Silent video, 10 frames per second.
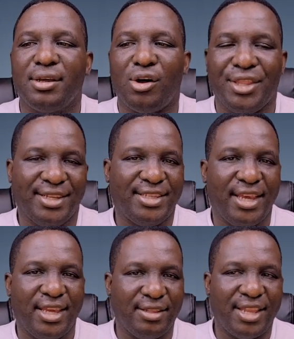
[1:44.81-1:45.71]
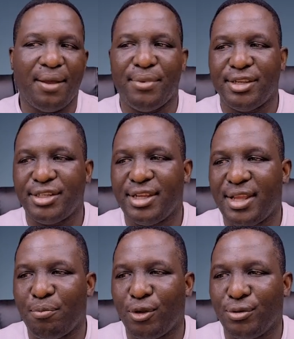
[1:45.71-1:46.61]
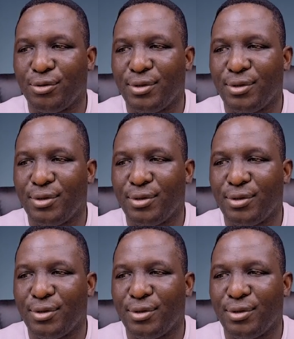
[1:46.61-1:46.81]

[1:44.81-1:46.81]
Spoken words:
undertaking damage in a model.